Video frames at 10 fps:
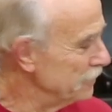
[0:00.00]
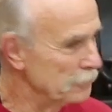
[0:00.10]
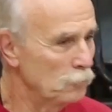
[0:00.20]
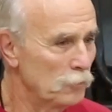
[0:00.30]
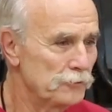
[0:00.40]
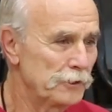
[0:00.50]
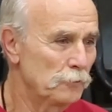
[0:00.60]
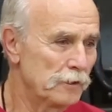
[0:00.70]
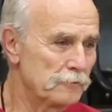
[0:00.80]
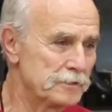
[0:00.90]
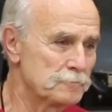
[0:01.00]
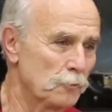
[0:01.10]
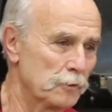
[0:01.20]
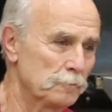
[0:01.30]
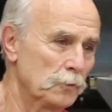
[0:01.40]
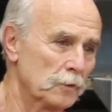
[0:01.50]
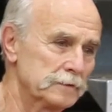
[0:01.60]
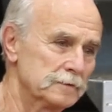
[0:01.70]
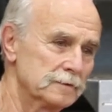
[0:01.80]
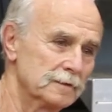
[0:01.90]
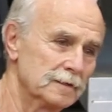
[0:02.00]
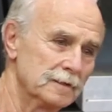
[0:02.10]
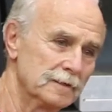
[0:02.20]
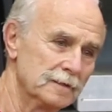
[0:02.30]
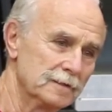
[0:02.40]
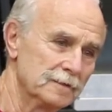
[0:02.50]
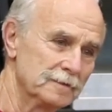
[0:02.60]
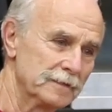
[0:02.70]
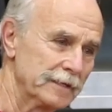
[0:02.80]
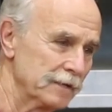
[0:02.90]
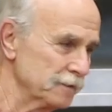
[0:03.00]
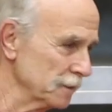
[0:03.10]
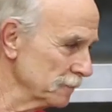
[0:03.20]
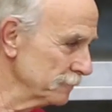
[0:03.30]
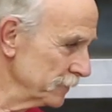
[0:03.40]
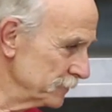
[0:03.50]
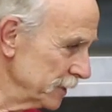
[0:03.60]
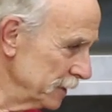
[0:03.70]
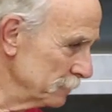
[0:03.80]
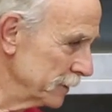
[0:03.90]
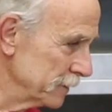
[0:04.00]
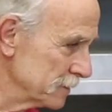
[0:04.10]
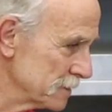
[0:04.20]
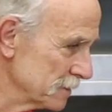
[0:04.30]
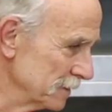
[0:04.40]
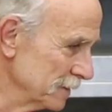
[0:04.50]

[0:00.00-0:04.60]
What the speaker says: and you're wondering whether it's more important to get another 15 minutes